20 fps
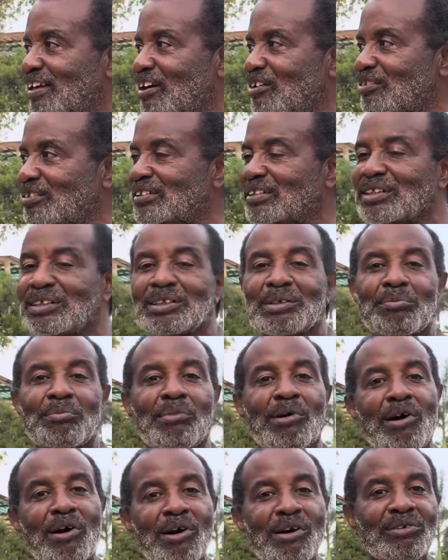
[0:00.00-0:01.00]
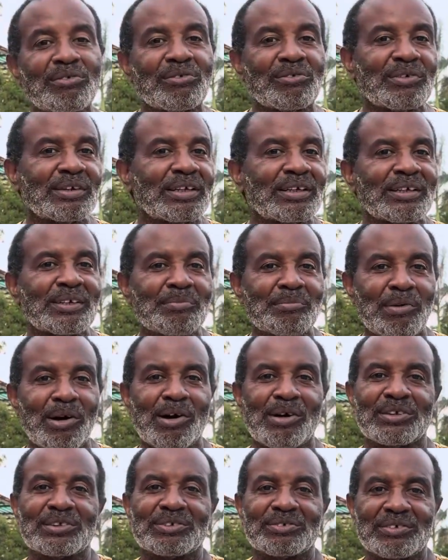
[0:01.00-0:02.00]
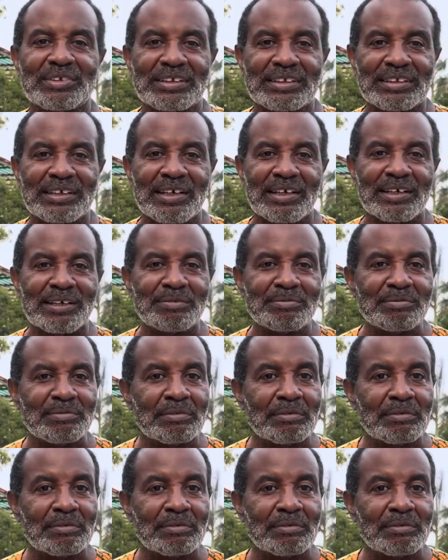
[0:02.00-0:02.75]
I was at the mall, one of the malls one time.